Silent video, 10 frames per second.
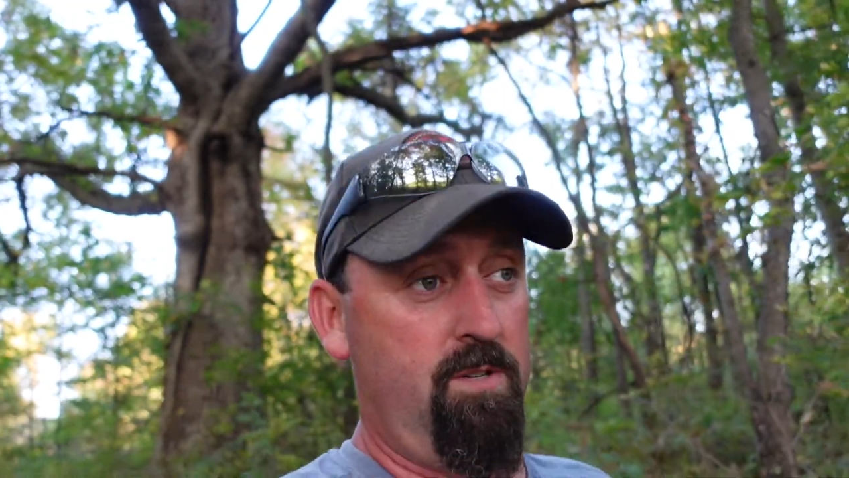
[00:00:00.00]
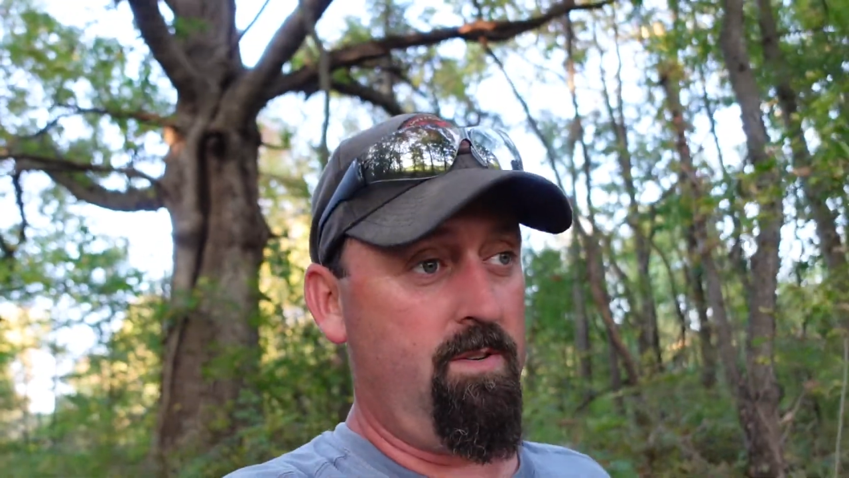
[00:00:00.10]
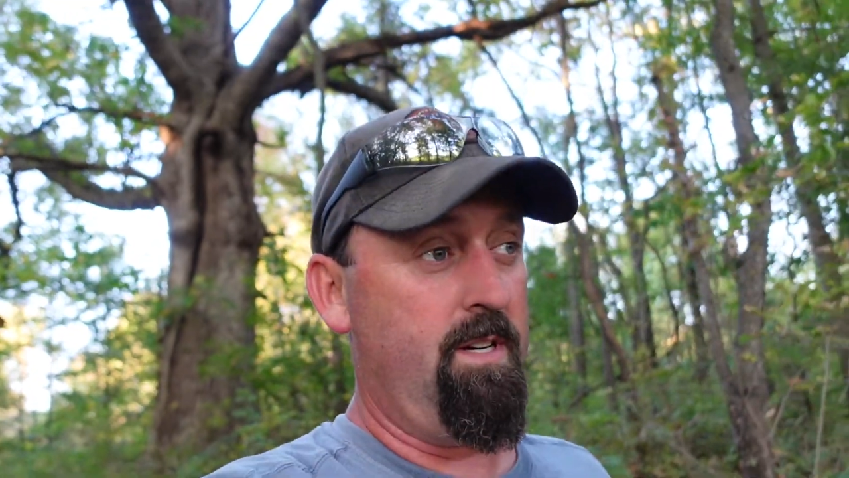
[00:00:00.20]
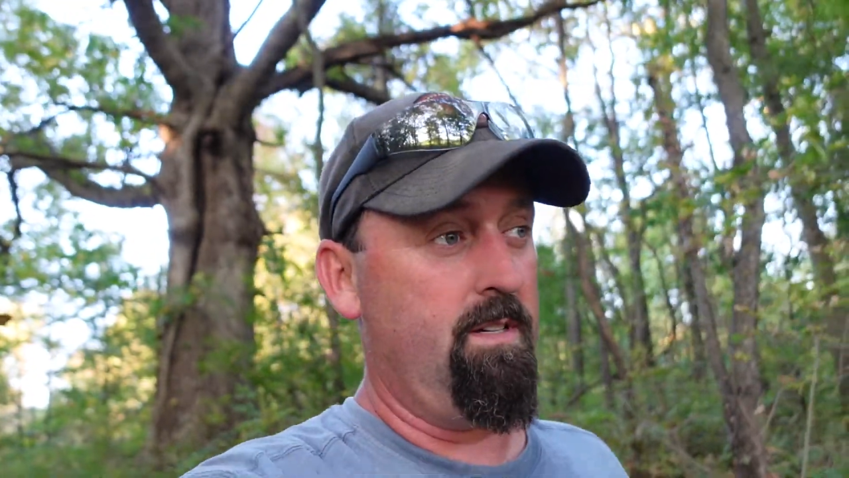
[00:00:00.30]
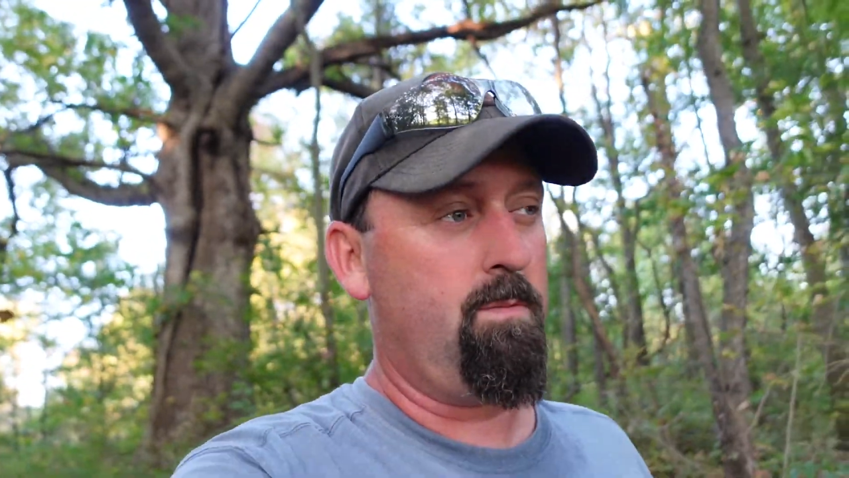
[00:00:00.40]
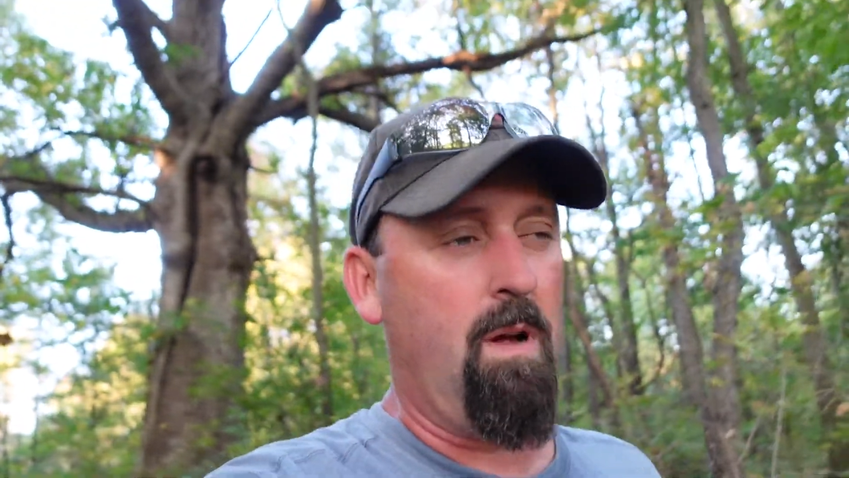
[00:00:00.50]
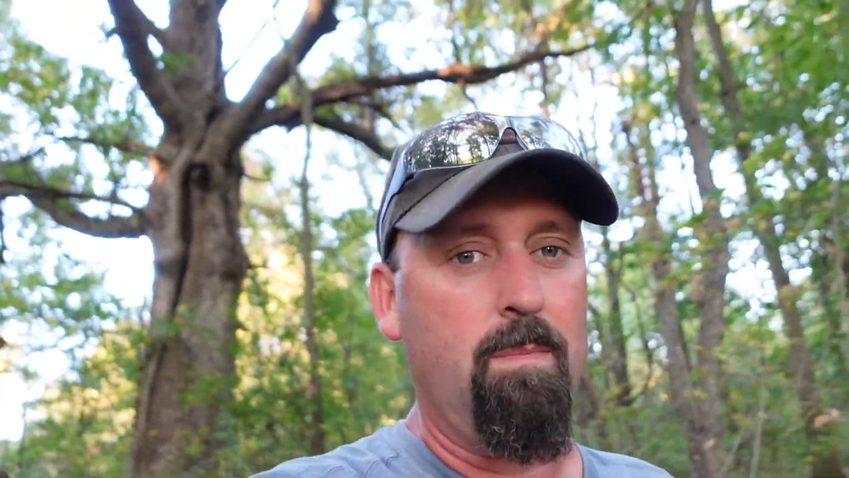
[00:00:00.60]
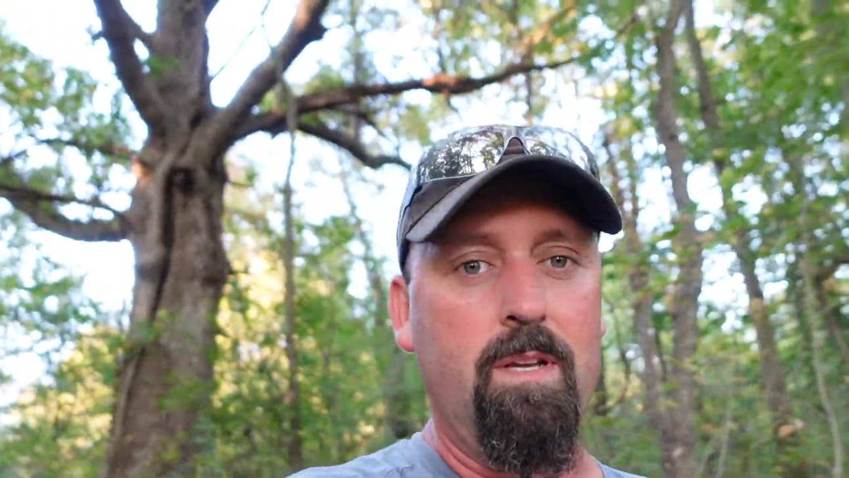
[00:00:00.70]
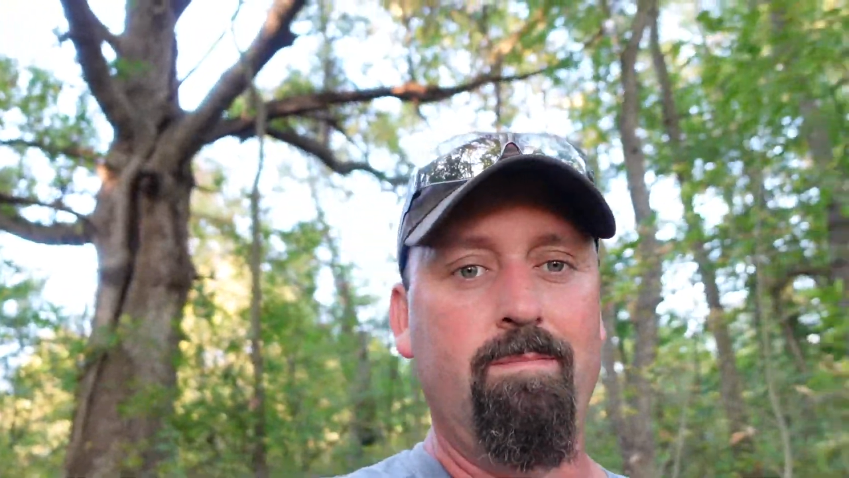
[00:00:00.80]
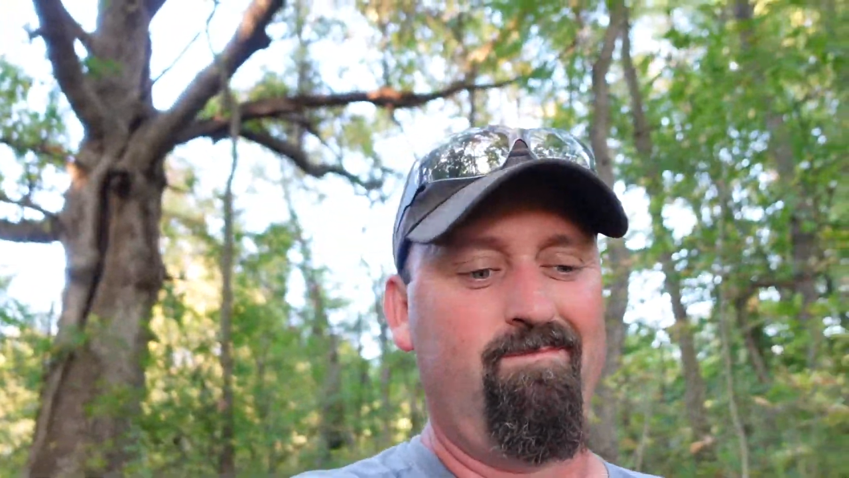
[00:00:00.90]
tree. It's
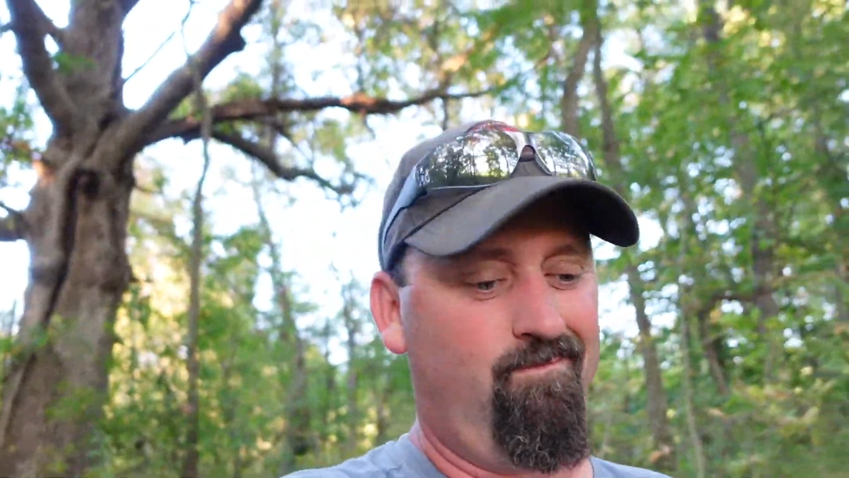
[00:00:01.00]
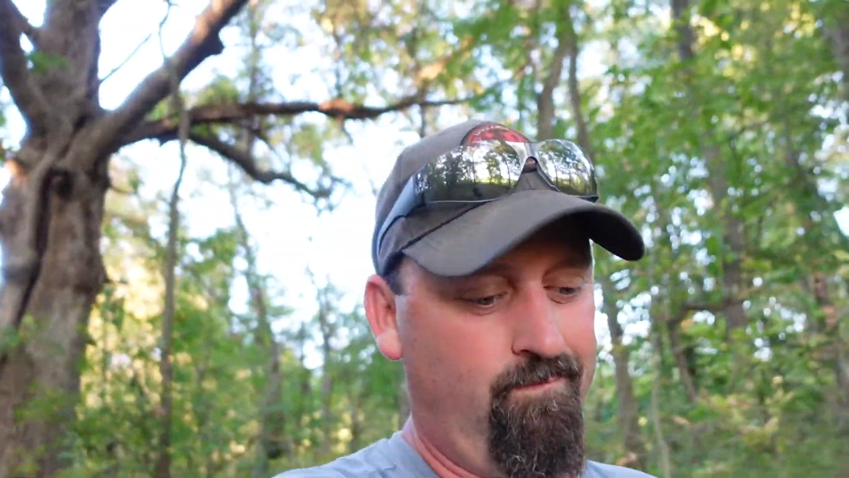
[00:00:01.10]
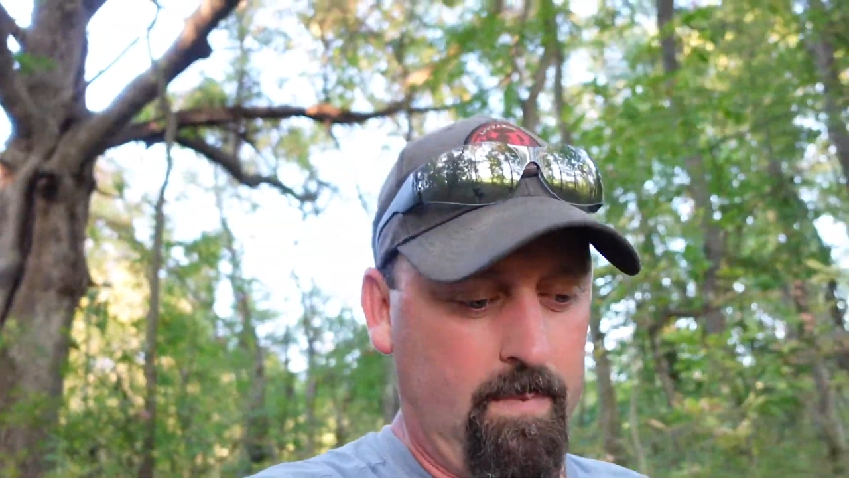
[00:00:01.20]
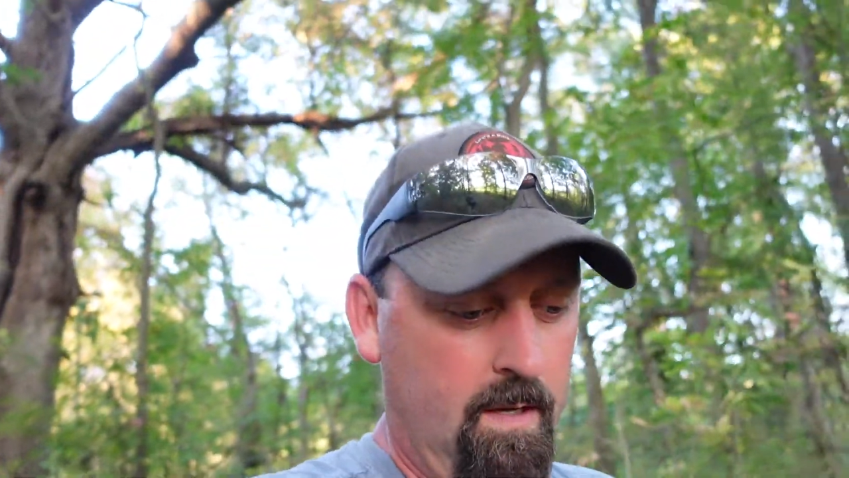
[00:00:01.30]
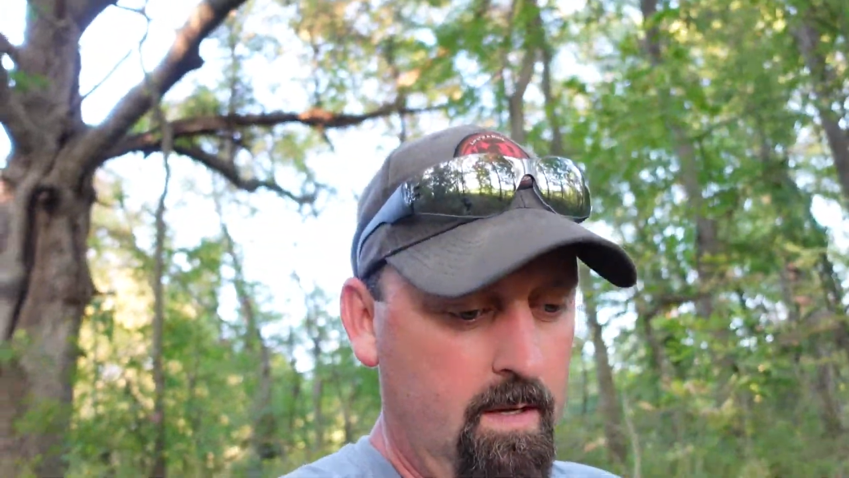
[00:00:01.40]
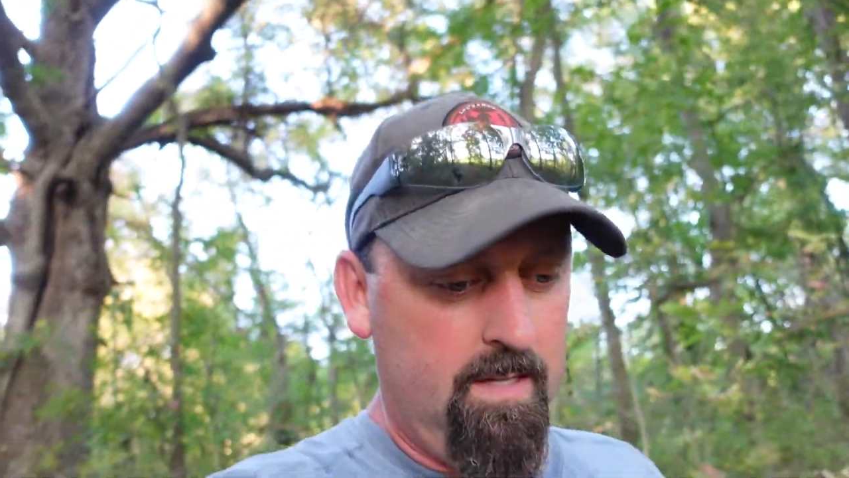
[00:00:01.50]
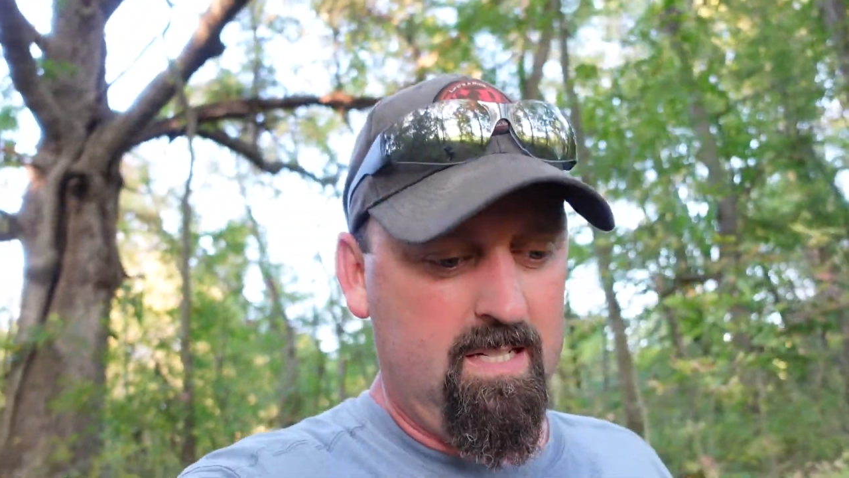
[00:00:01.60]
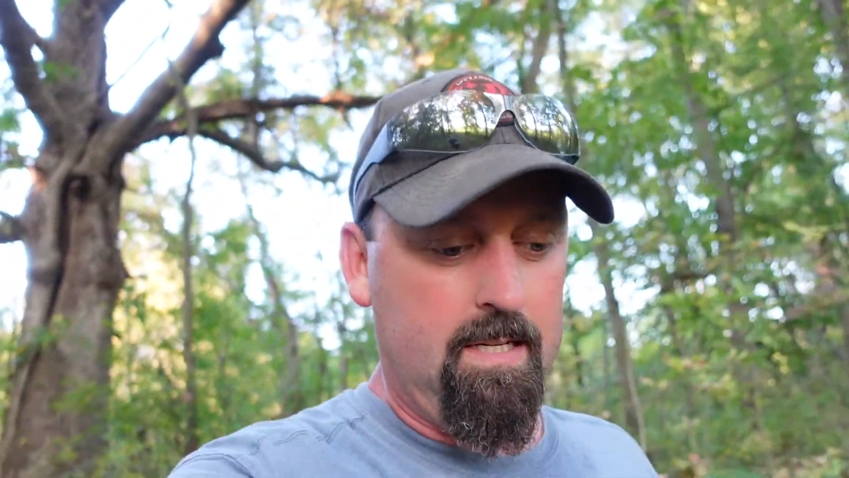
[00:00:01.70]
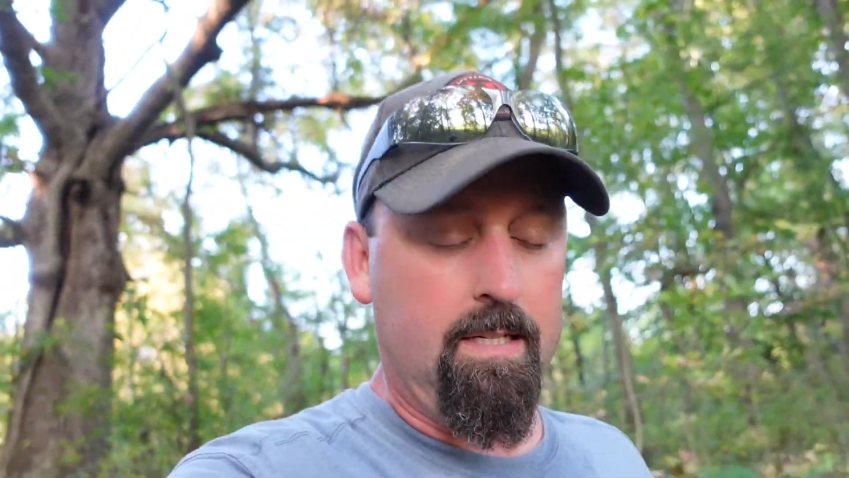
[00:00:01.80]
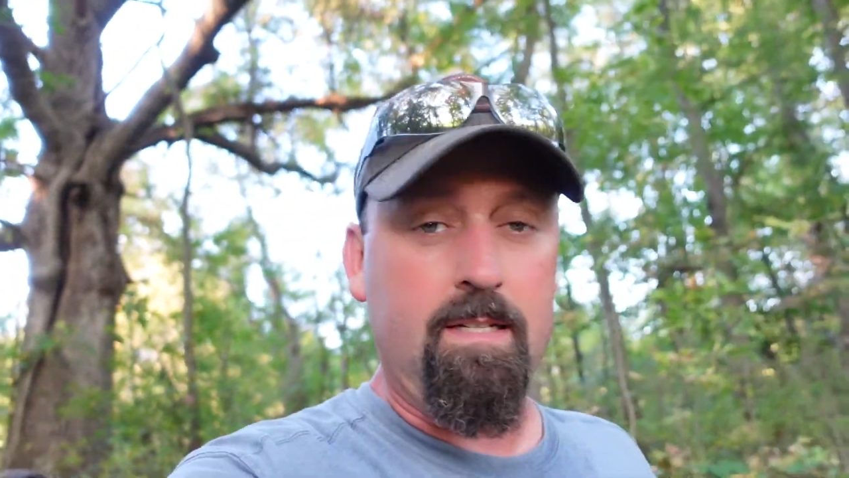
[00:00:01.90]
probably
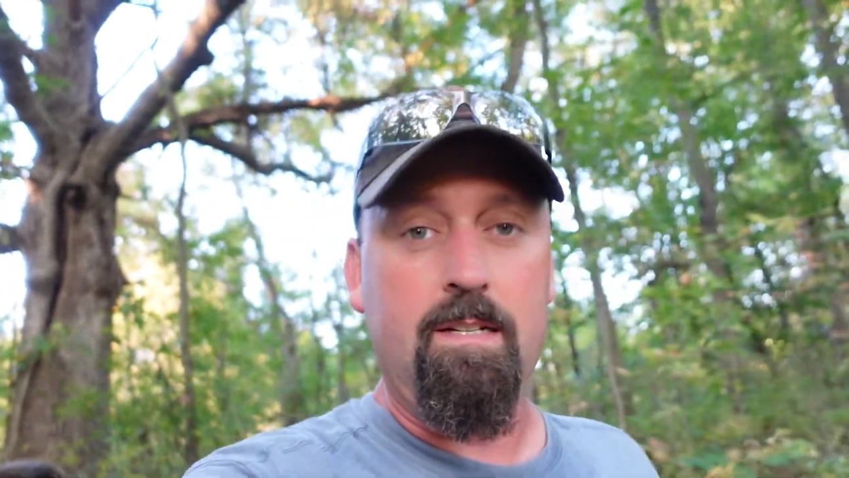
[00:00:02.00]
60,